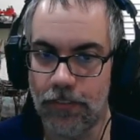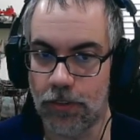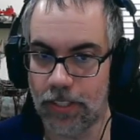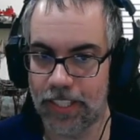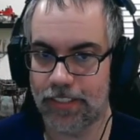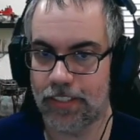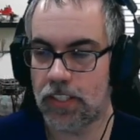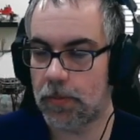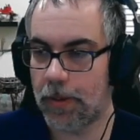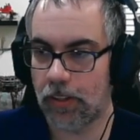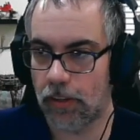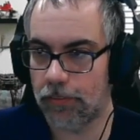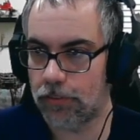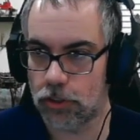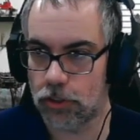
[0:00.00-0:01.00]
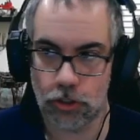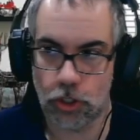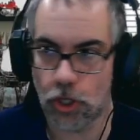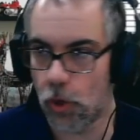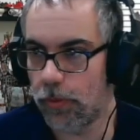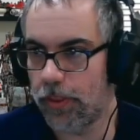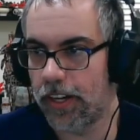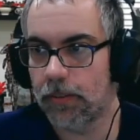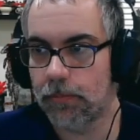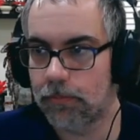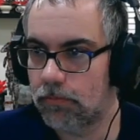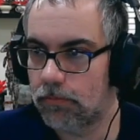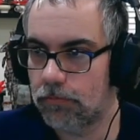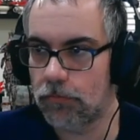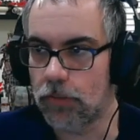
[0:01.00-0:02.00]
you get this spell off, just go there.
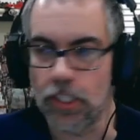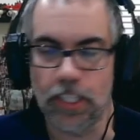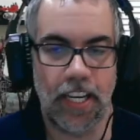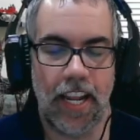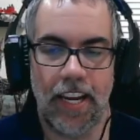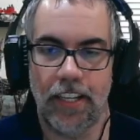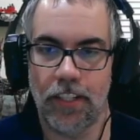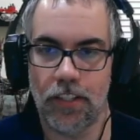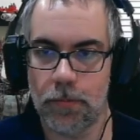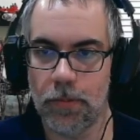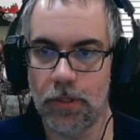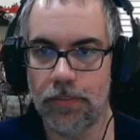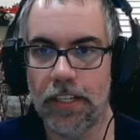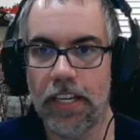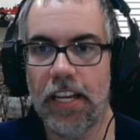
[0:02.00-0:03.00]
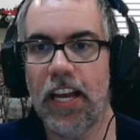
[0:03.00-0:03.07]
You get 8-inch move.